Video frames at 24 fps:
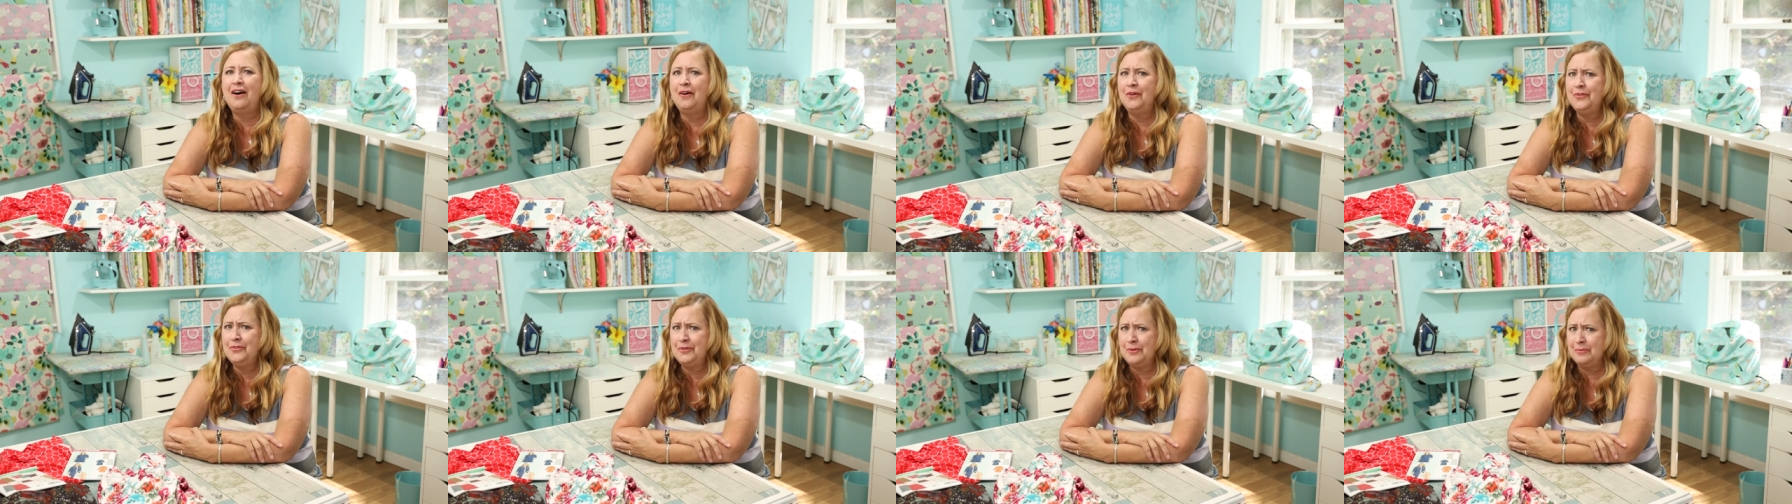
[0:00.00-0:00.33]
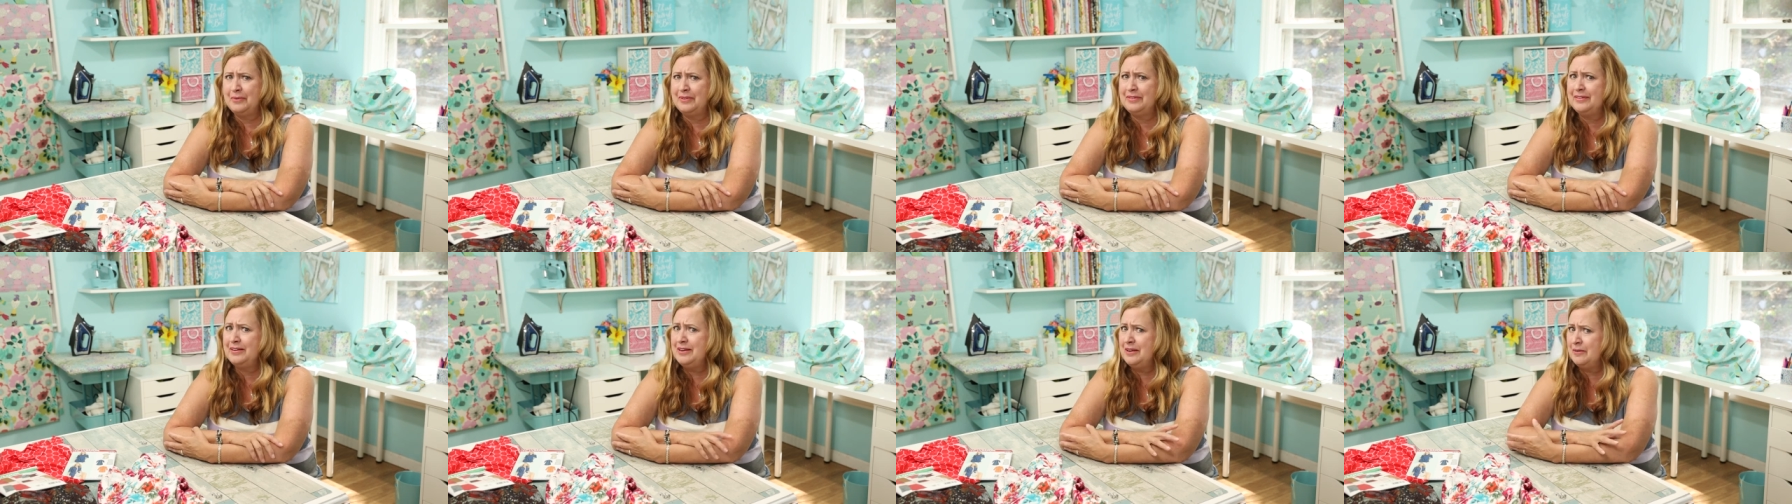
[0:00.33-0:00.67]

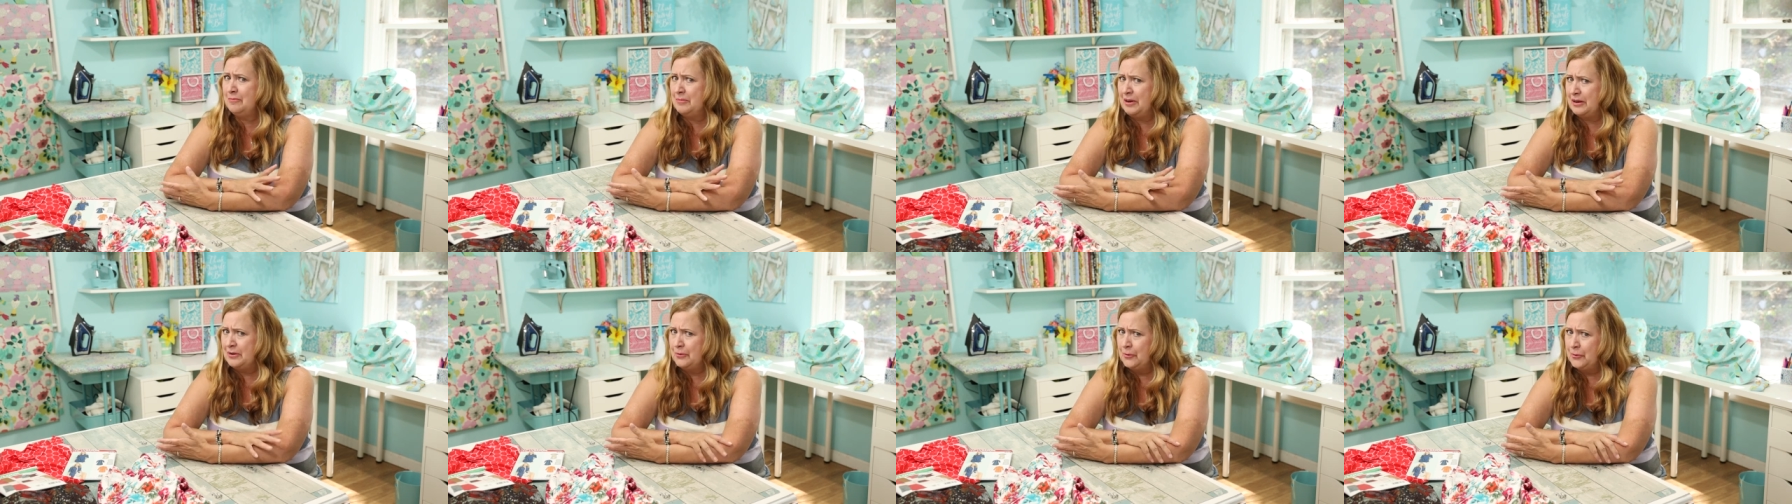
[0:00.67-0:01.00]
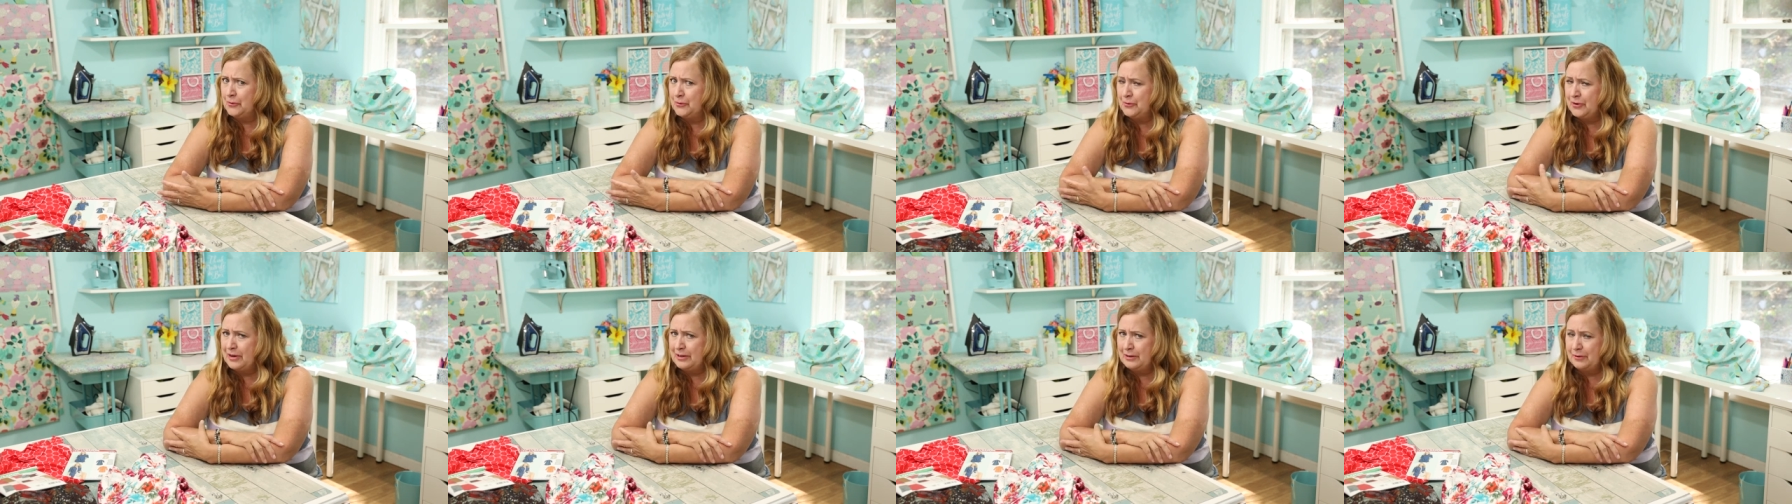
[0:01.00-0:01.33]
also wasn't in my
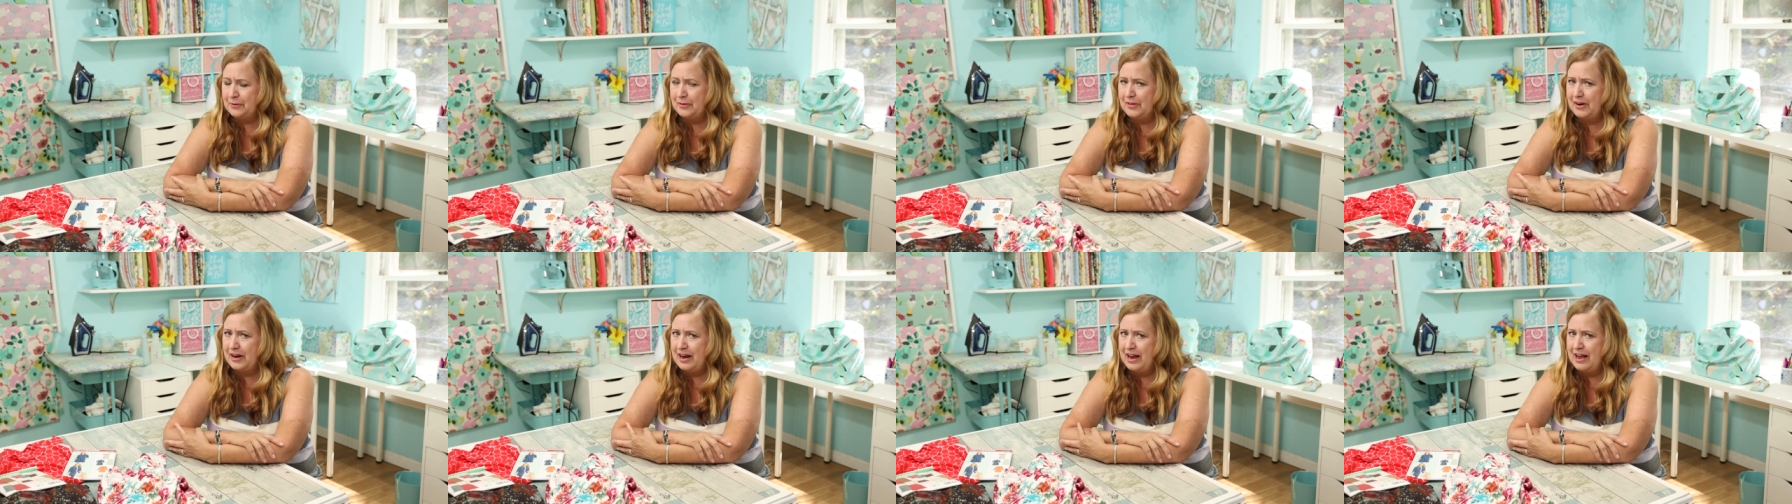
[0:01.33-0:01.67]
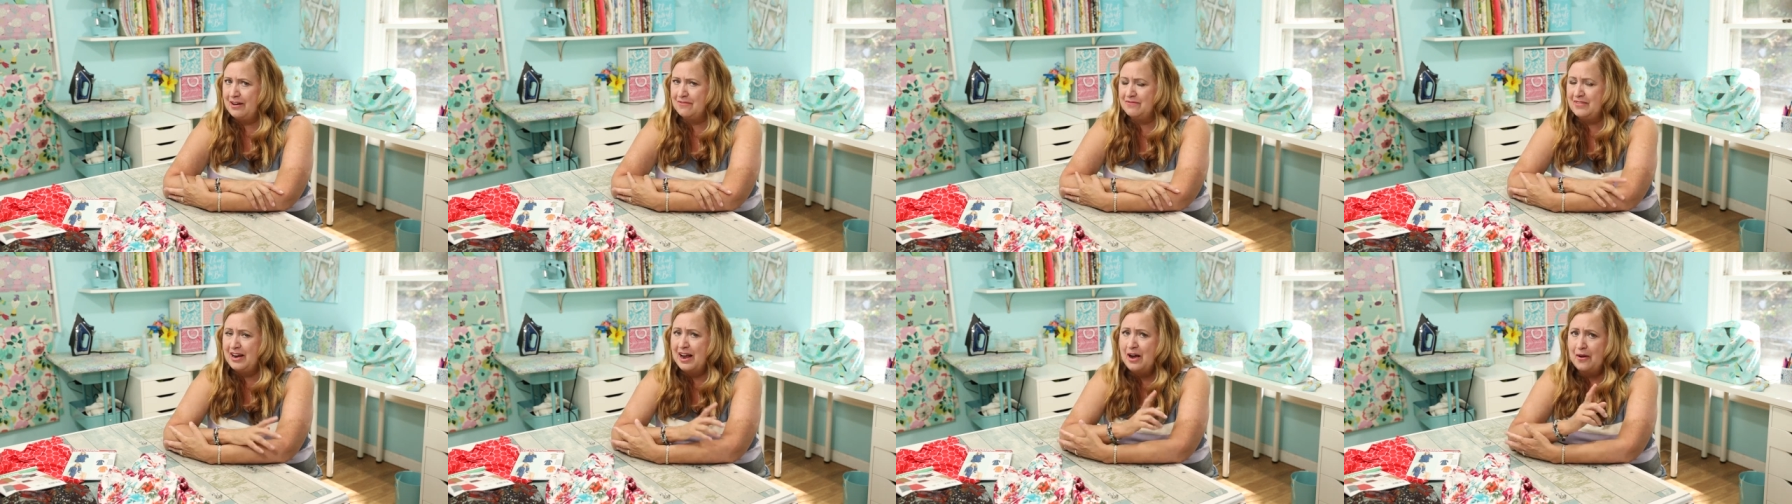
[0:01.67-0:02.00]
cool trailer that I
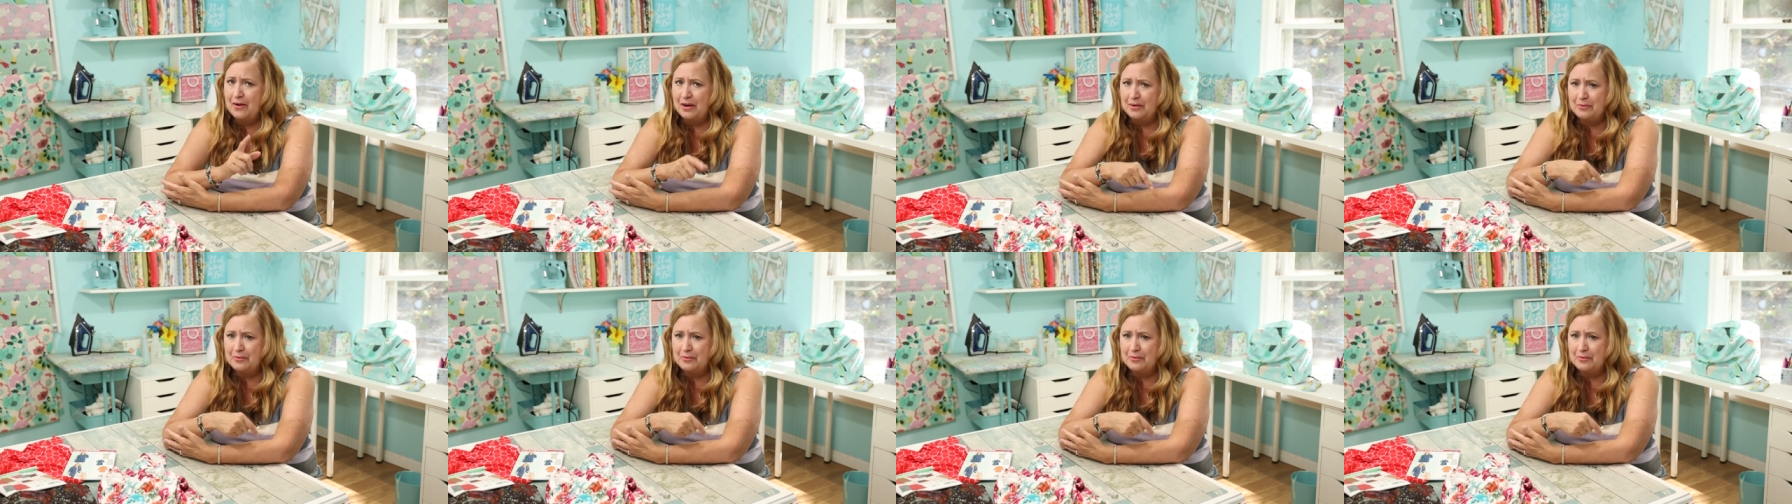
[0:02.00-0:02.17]
have now.